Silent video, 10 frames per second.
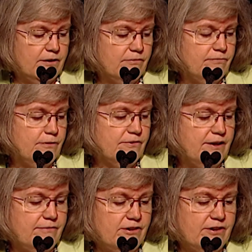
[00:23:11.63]
folks
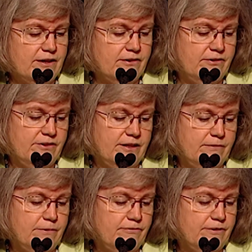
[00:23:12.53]
having challenges
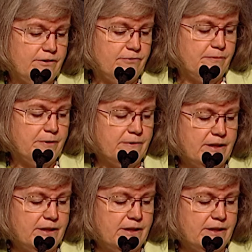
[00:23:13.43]
getting refunds from their